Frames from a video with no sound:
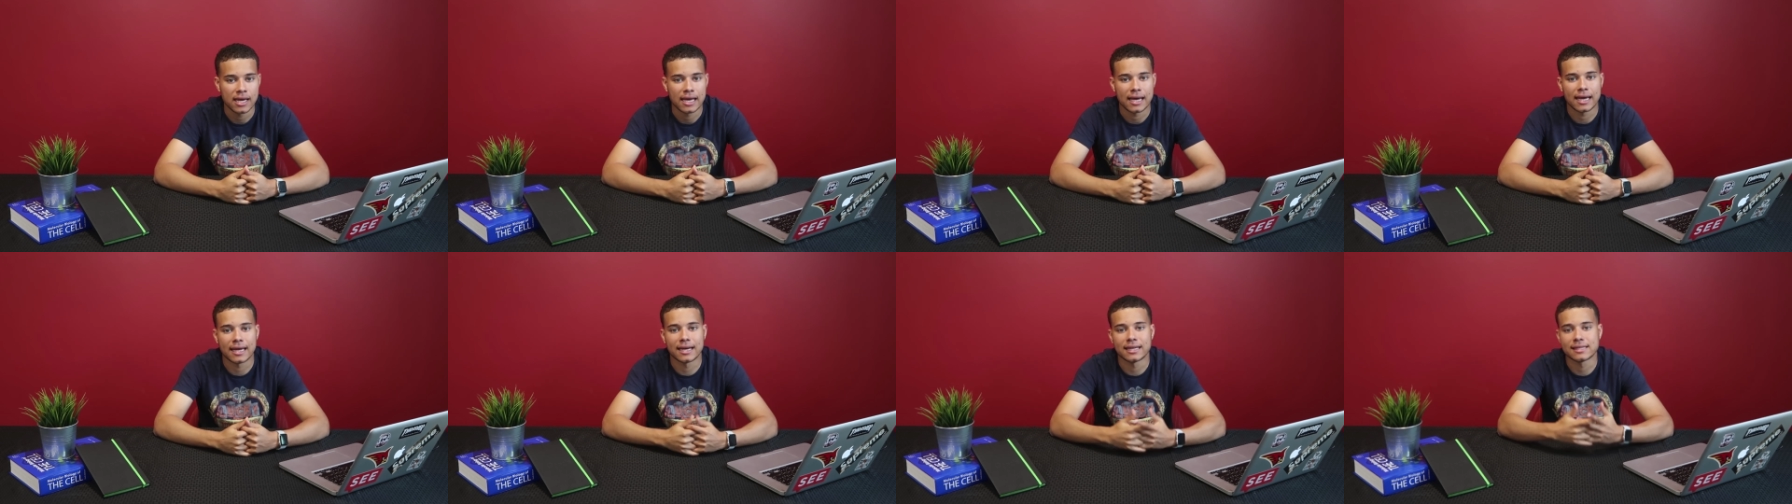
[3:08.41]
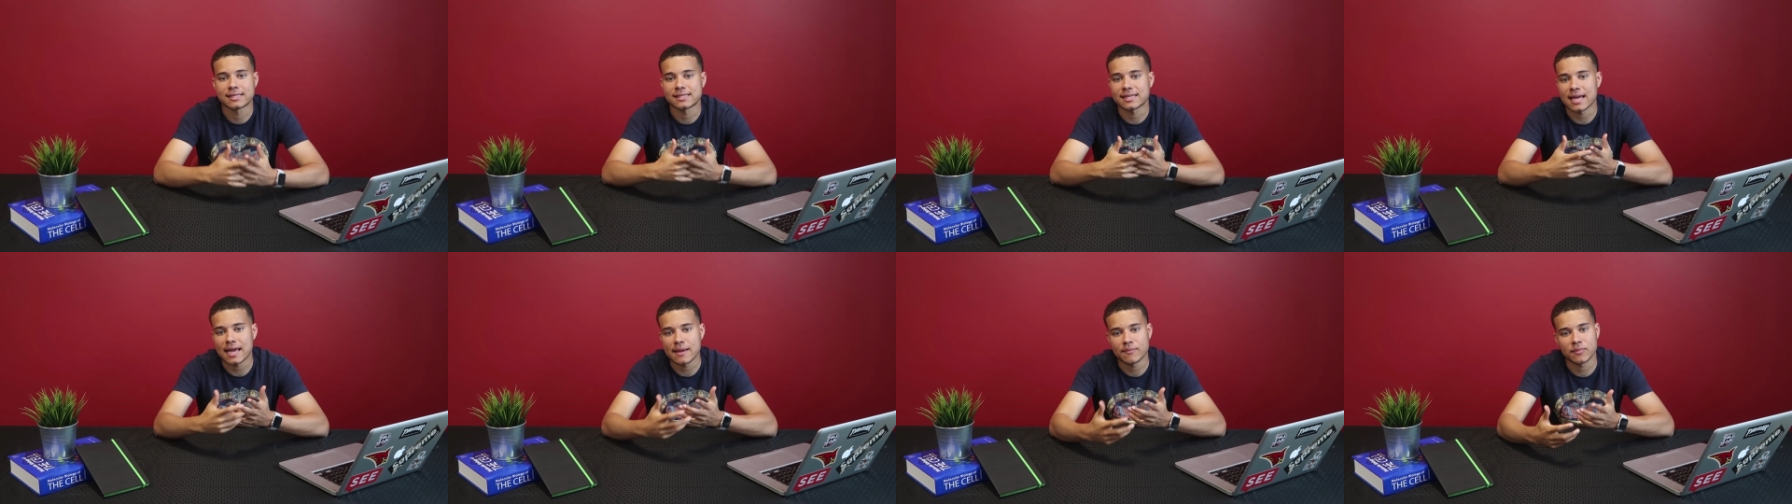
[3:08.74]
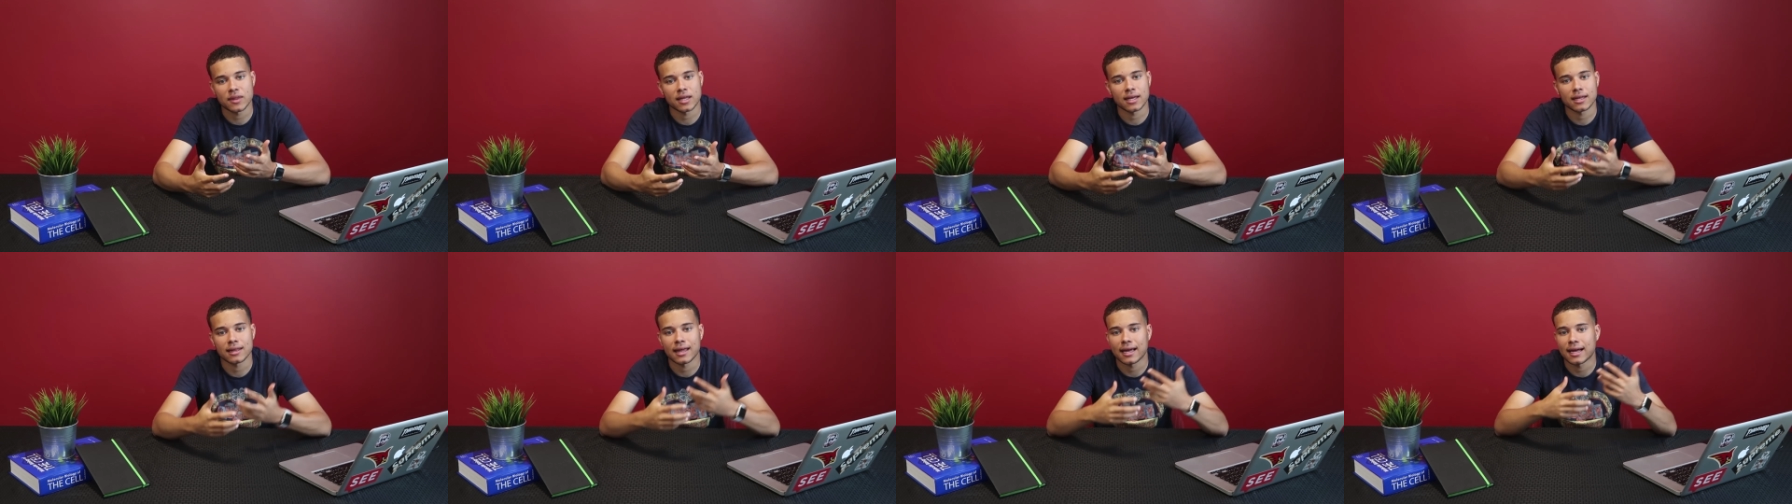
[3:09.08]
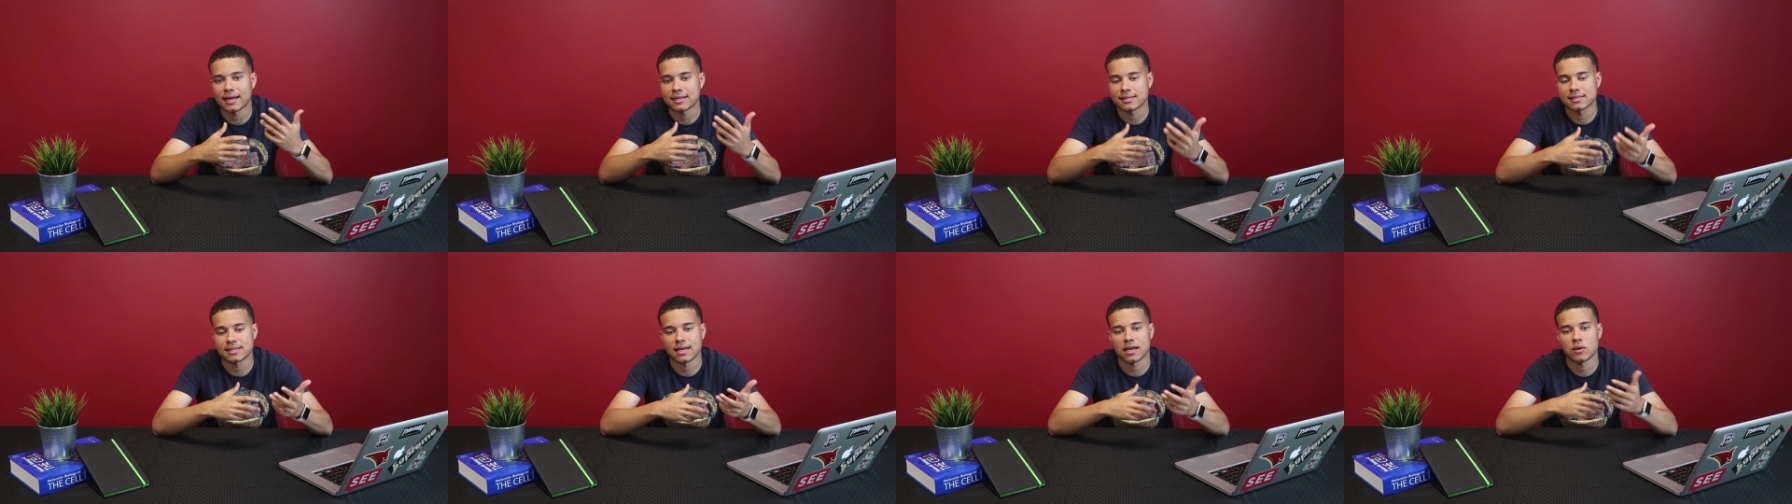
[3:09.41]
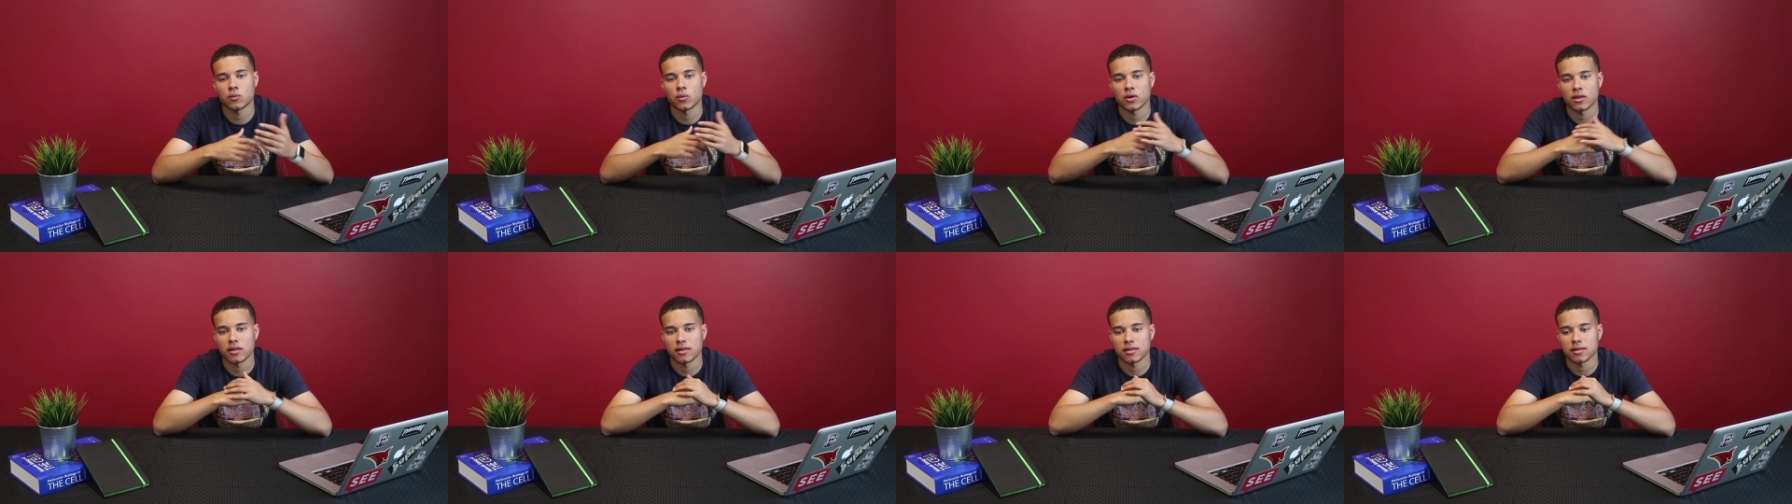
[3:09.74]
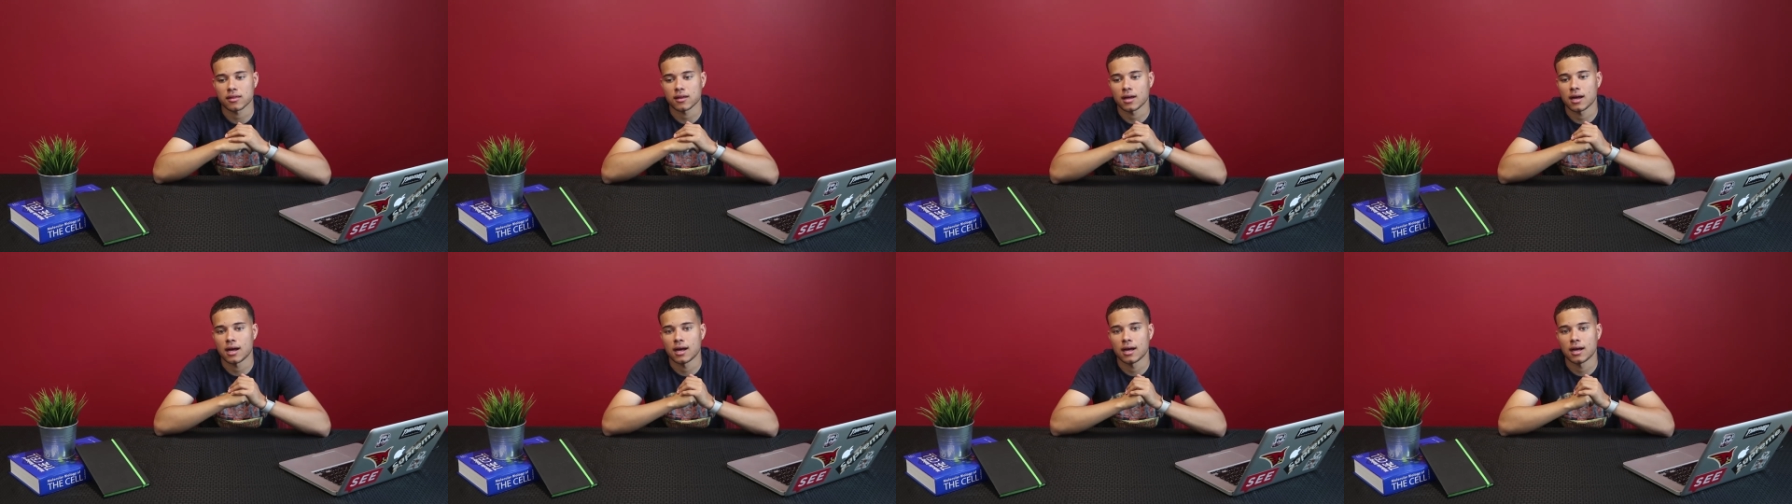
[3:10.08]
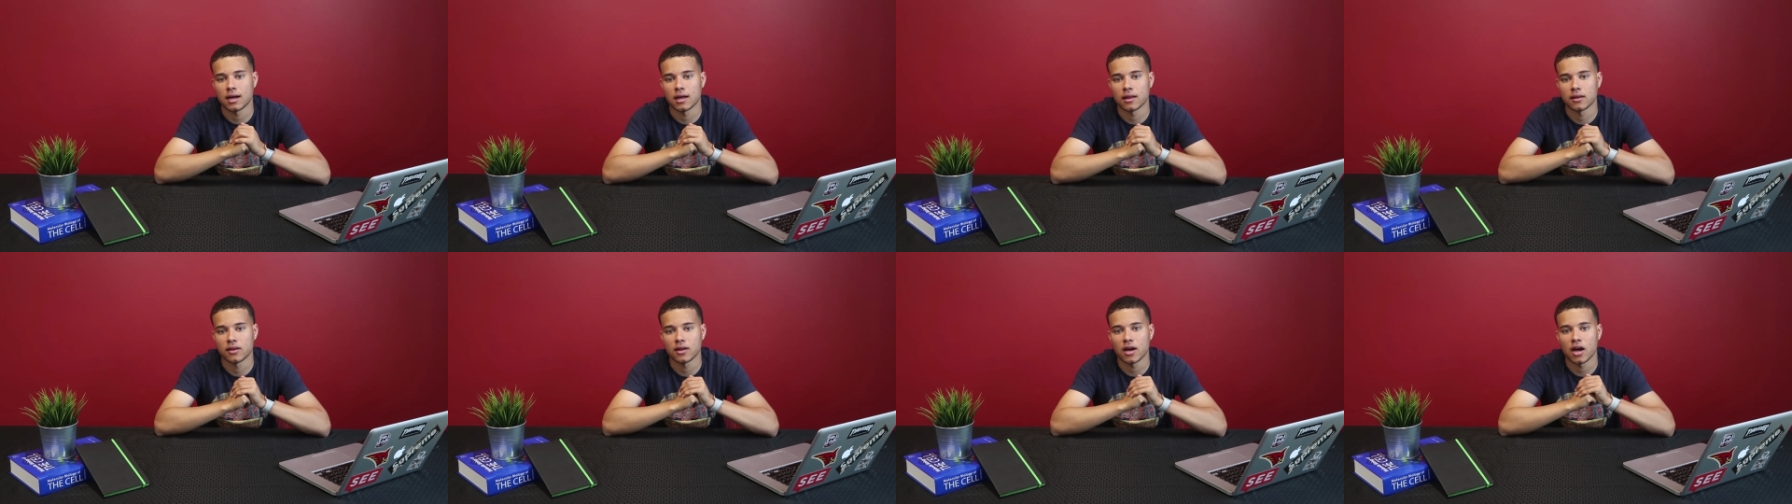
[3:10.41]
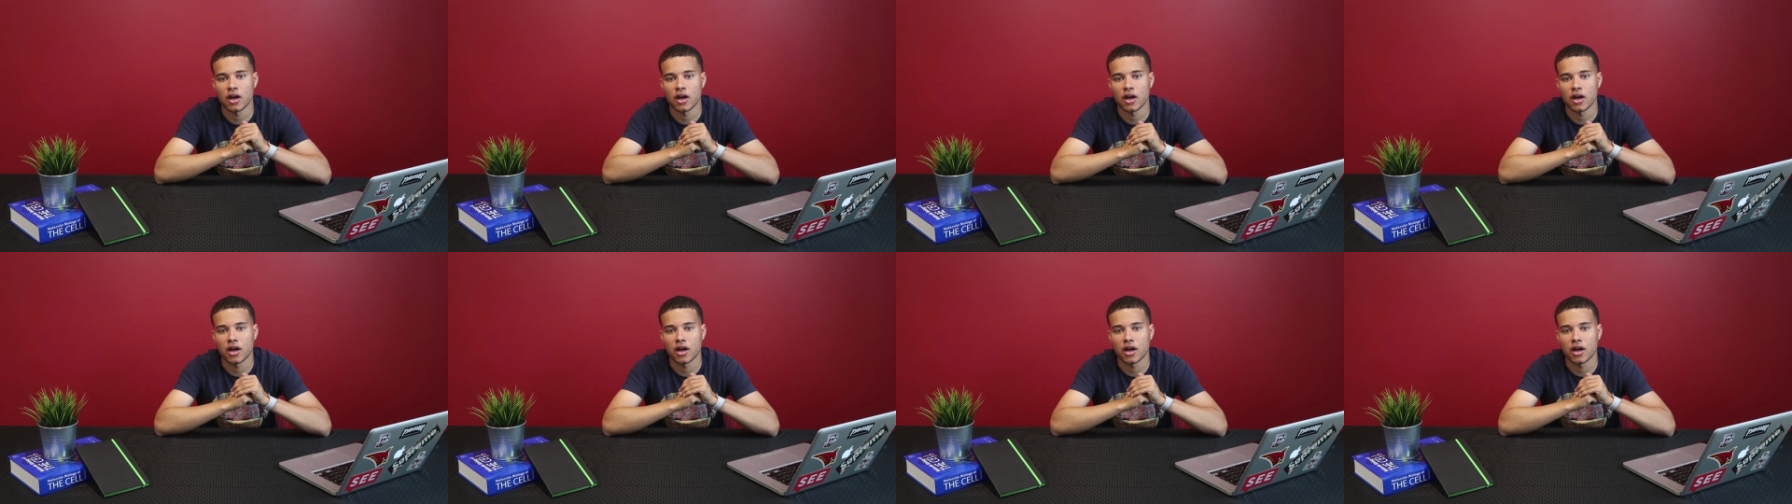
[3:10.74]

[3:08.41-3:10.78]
And same thing, like I said, with the